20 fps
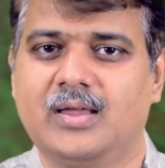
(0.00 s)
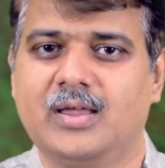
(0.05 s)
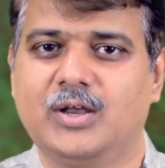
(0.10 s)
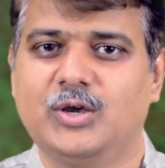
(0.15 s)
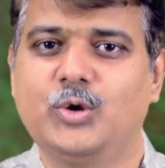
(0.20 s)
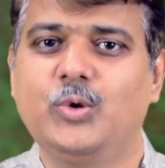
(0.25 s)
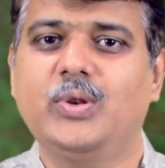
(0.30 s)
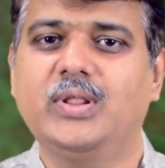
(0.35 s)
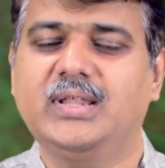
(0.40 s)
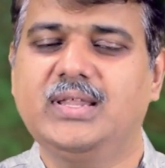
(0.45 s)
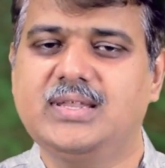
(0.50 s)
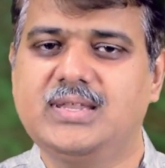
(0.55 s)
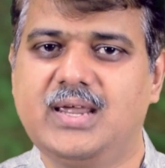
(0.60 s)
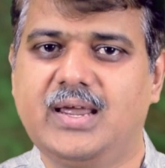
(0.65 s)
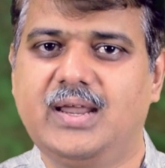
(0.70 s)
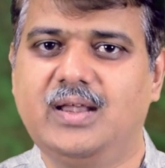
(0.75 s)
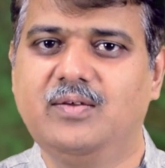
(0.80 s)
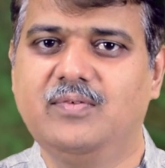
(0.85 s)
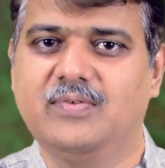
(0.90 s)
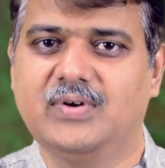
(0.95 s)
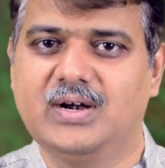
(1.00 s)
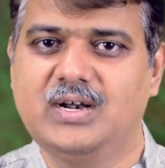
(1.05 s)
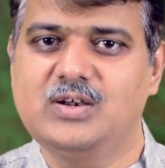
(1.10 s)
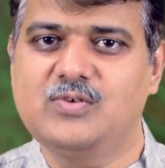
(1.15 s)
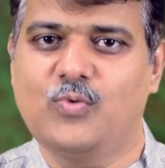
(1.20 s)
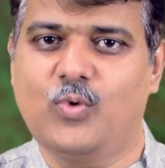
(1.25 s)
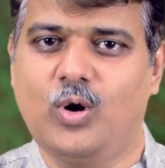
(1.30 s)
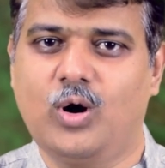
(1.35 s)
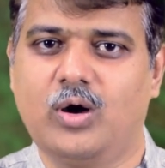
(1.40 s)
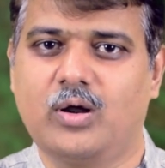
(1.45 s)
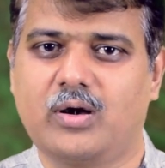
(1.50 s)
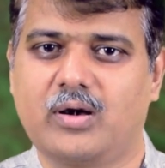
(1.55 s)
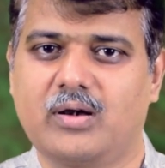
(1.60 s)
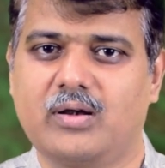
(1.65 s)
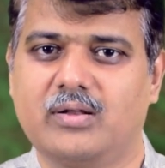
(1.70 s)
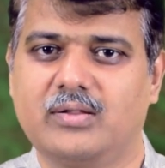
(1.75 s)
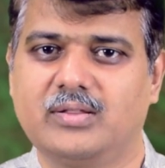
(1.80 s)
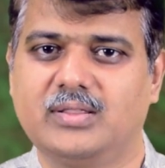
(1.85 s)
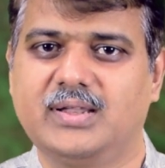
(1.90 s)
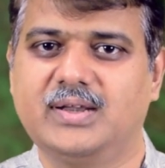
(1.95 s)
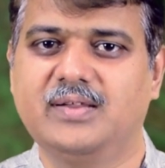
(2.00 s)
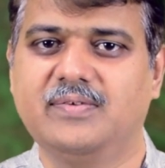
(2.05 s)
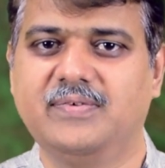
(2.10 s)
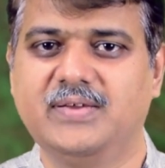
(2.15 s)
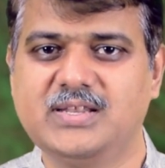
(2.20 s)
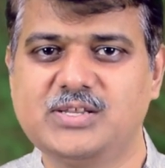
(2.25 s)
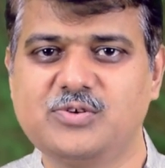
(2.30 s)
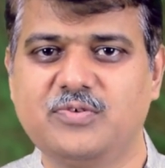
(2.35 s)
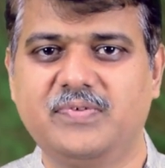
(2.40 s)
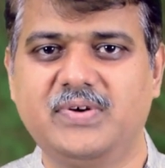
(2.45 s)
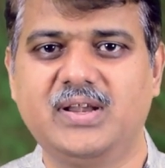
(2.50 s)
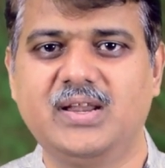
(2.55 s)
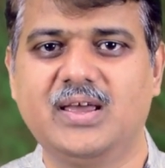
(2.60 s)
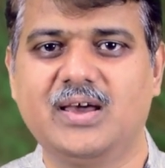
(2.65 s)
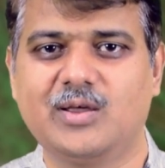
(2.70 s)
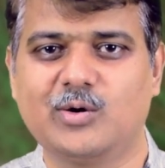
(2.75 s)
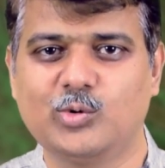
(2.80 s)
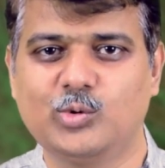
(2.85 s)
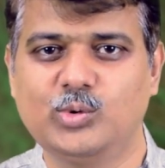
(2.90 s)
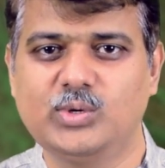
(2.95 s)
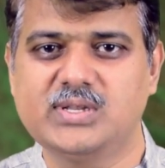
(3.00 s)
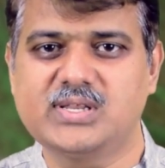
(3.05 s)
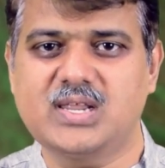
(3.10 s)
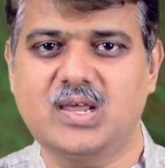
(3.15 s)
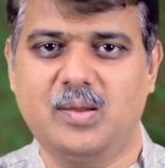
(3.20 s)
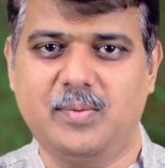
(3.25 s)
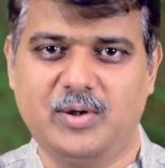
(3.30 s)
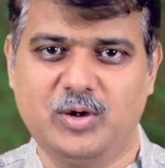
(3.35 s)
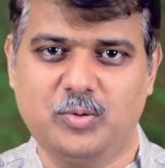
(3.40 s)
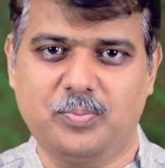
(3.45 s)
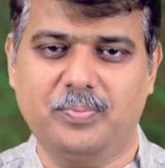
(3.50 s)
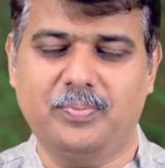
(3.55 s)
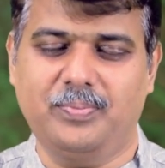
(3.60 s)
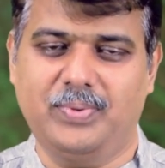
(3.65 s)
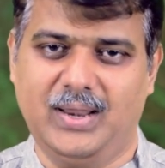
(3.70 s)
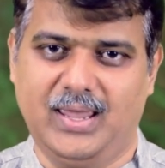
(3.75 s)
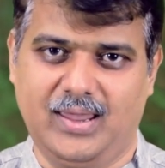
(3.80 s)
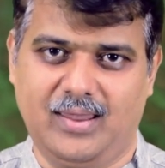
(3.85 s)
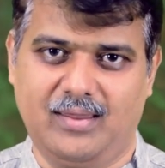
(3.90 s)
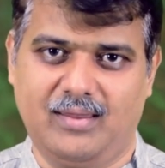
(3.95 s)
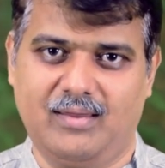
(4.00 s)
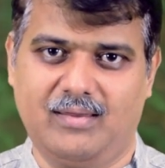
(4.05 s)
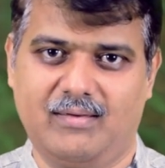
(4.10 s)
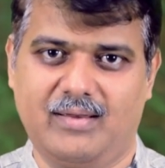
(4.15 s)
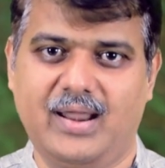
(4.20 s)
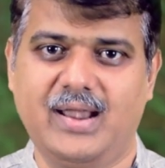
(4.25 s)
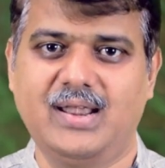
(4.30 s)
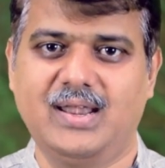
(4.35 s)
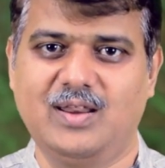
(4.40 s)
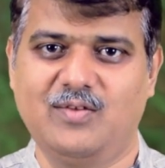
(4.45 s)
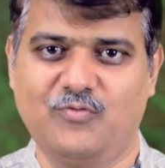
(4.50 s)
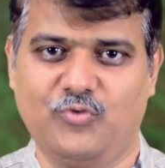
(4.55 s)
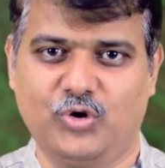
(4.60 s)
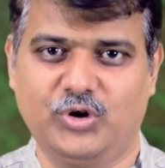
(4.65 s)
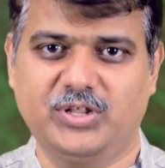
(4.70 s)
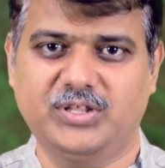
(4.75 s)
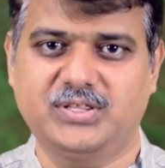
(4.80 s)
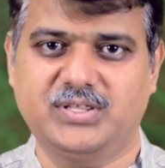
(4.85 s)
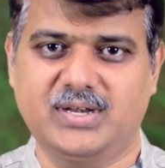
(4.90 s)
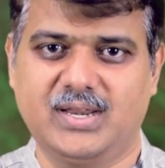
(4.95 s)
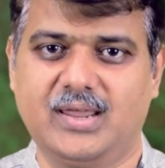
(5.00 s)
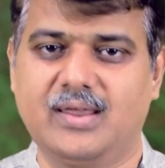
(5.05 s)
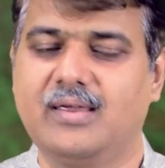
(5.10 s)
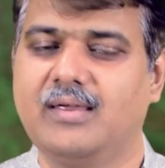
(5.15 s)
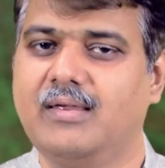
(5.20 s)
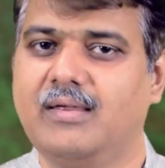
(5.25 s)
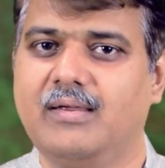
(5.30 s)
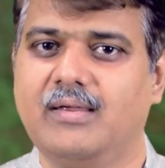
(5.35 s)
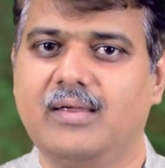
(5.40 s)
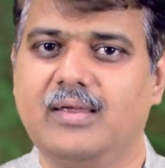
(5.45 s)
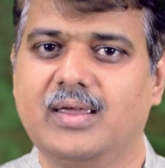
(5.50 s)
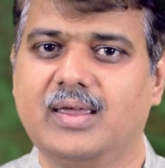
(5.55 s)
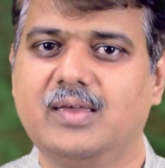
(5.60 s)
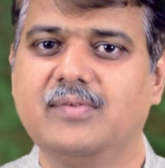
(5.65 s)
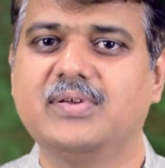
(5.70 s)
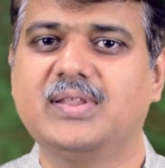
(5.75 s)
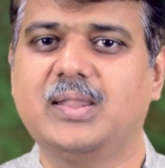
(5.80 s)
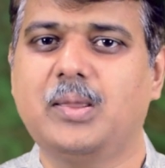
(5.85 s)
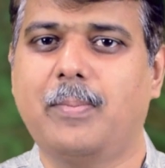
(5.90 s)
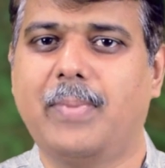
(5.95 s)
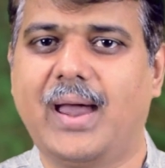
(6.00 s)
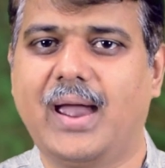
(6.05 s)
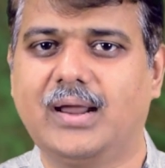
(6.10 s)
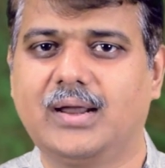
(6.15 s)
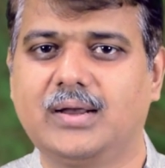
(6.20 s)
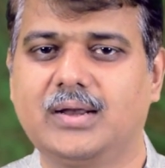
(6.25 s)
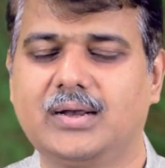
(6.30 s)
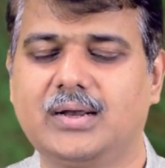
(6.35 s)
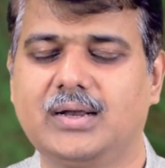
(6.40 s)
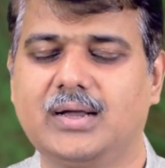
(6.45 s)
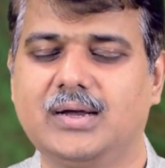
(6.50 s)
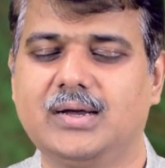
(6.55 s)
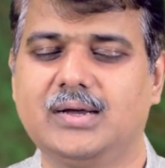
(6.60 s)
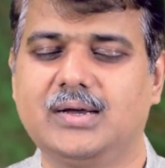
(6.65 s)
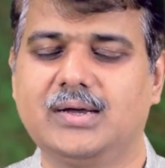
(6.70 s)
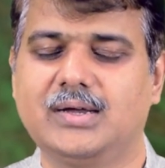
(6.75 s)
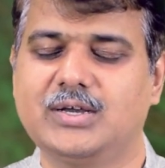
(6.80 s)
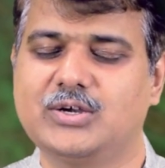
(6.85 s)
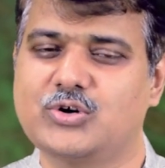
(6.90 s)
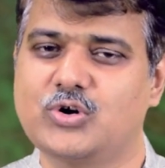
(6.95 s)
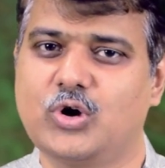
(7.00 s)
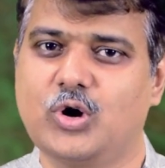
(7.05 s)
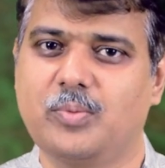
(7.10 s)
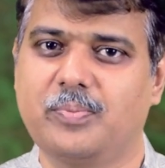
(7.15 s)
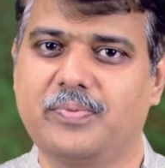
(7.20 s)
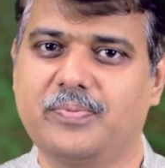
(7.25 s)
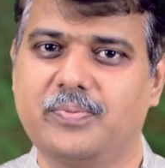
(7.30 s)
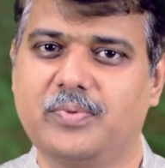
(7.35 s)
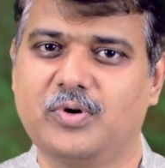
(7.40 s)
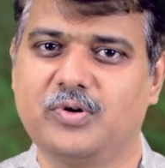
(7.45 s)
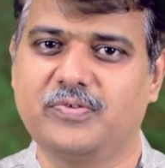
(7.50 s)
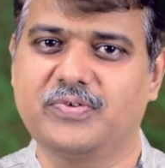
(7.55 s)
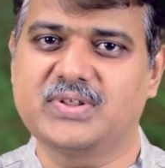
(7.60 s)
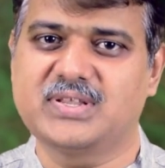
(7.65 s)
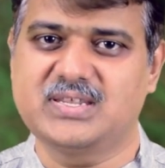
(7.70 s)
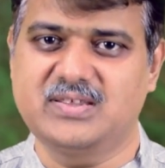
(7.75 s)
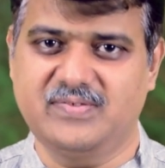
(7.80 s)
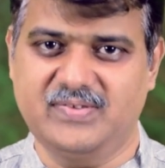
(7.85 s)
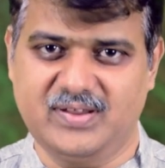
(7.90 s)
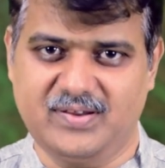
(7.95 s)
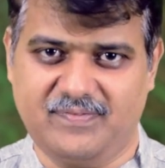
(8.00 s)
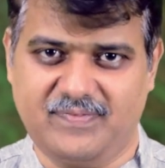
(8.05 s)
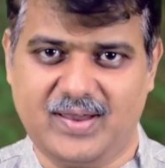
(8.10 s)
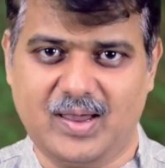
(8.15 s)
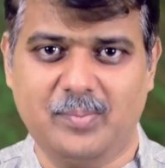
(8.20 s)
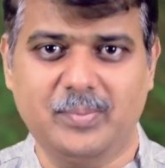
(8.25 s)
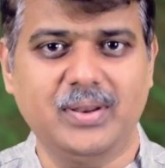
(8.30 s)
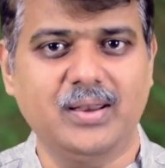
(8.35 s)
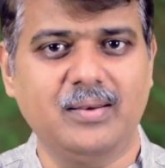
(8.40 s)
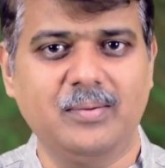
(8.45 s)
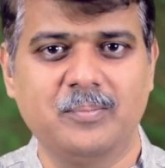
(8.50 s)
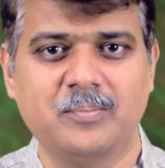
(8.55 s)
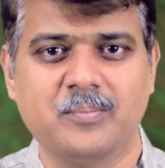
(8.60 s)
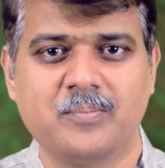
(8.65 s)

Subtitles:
During the Second World War, the Defence of India rules came into play, 1943, given the backdrop of a severe famine,